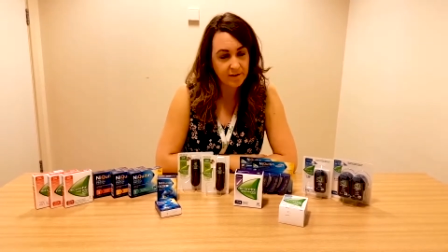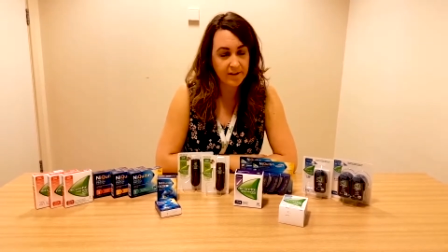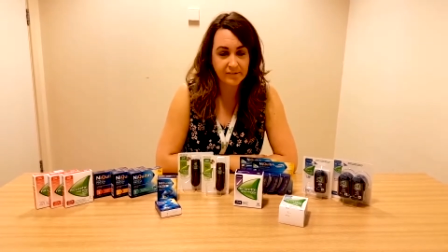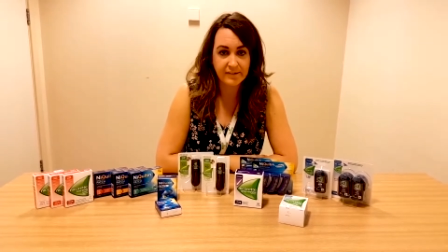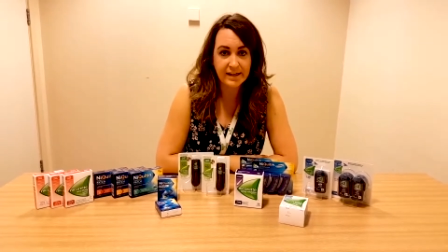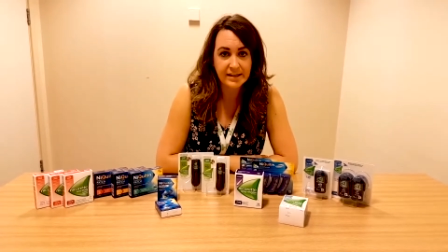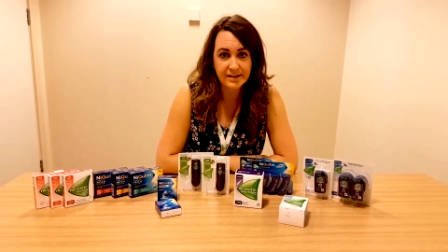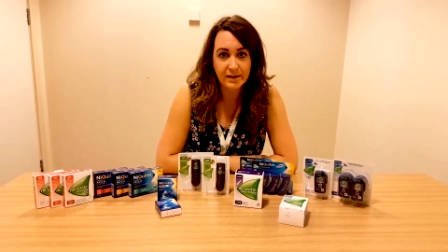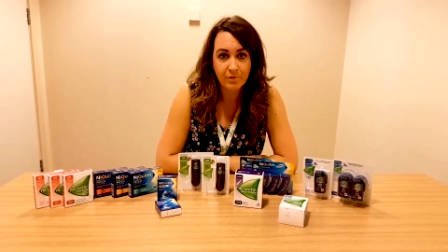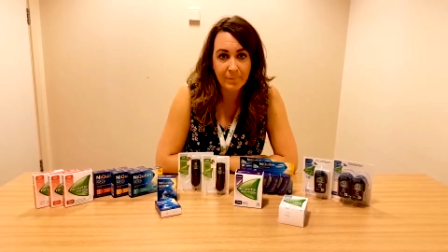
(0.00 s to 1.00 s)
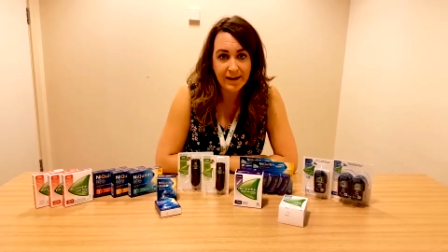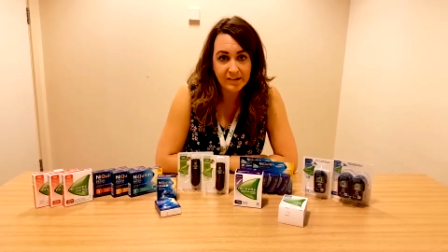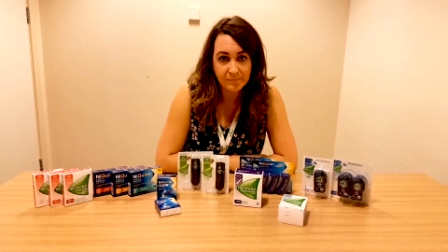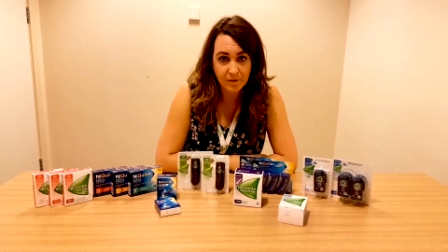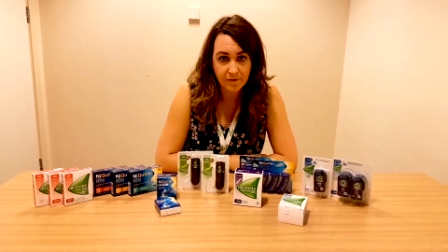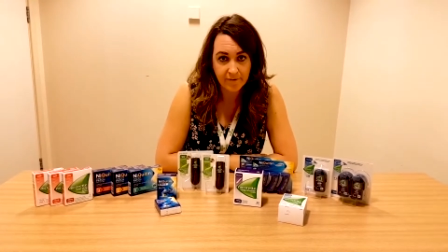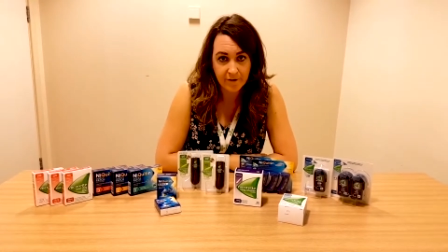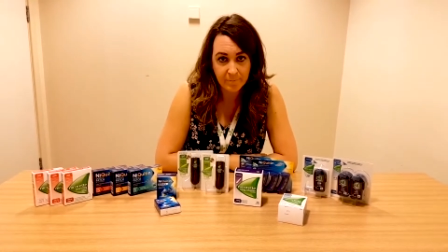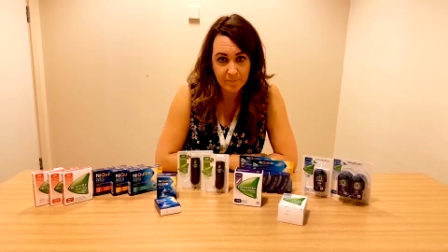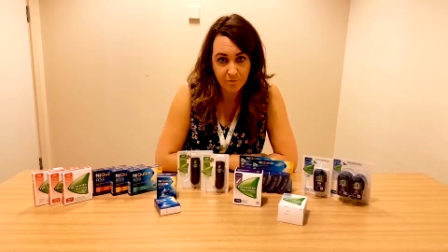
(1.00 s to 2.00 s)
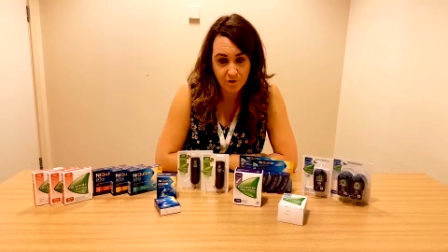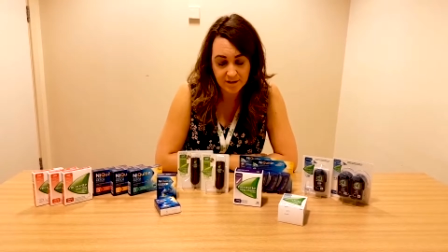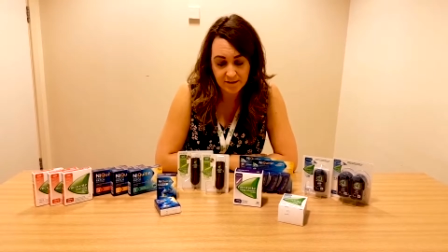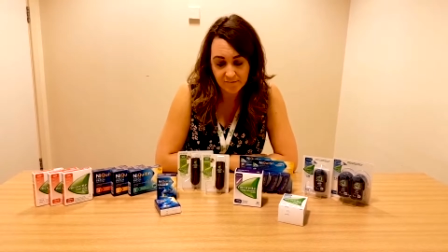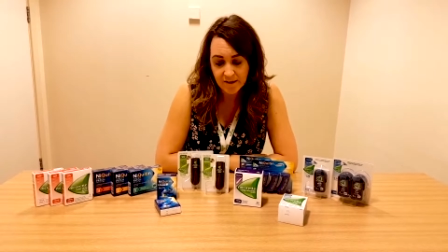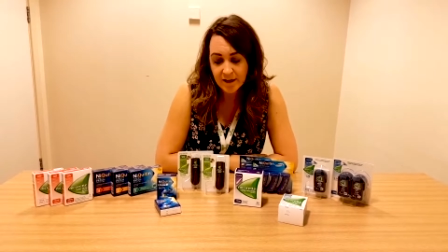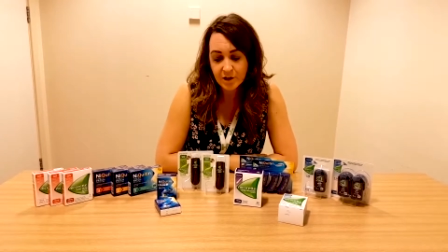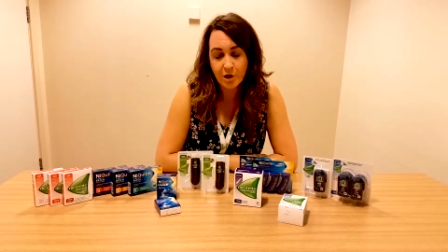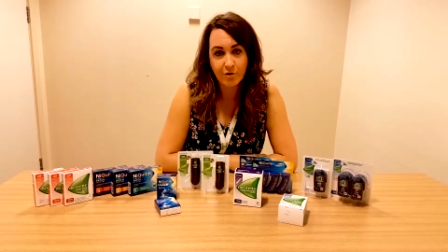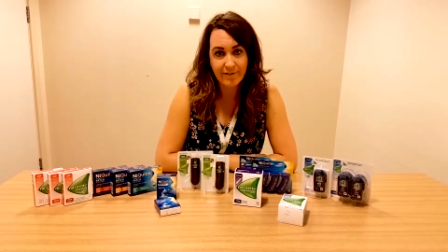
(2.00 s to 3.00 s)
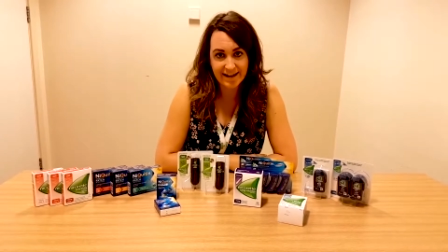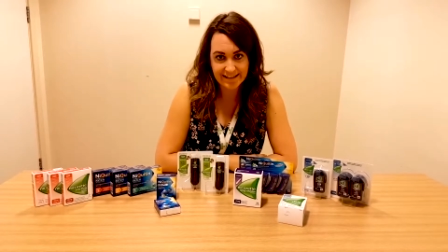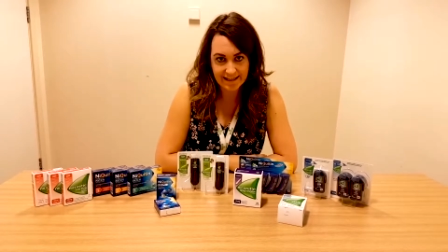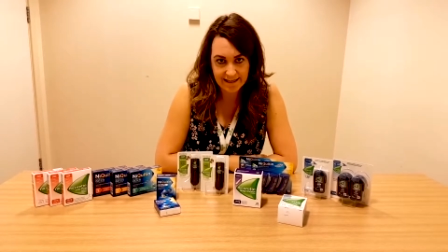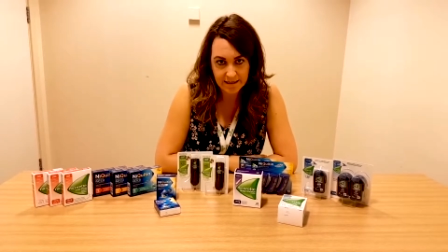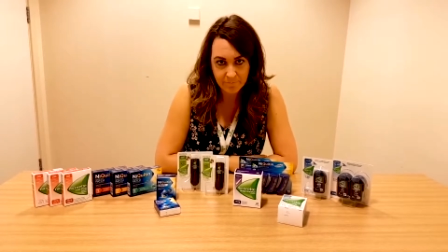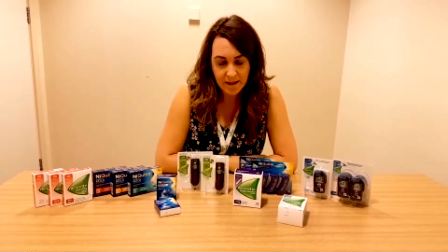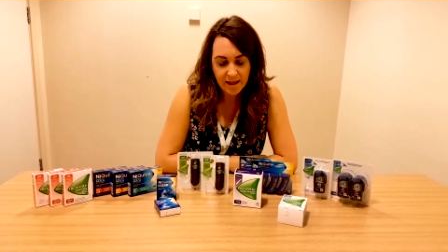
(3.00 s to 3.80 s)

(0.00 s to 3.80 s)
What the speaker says: that's nicotine replacement therapy products, correctly.